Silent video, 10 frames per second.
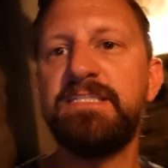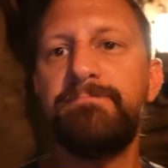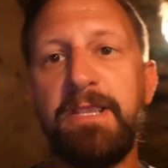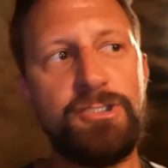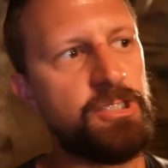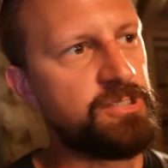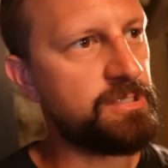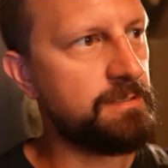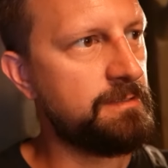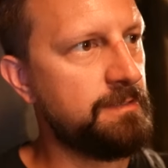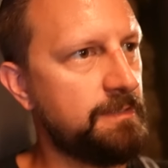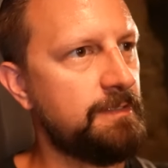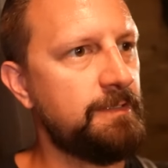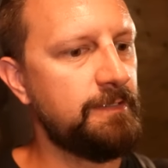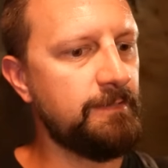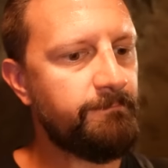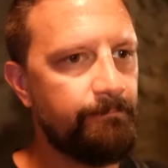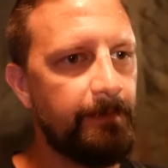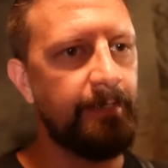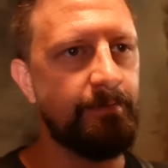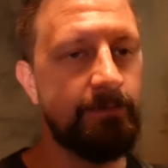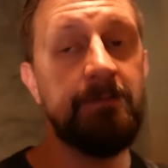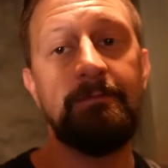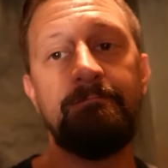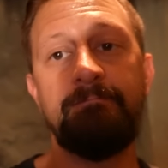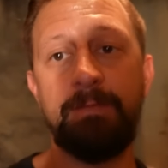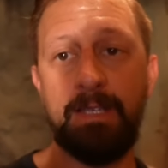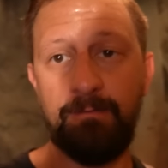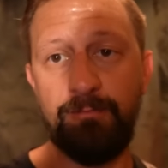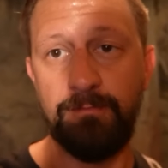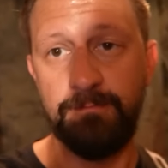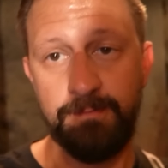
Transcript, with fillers: spacious, but be careful.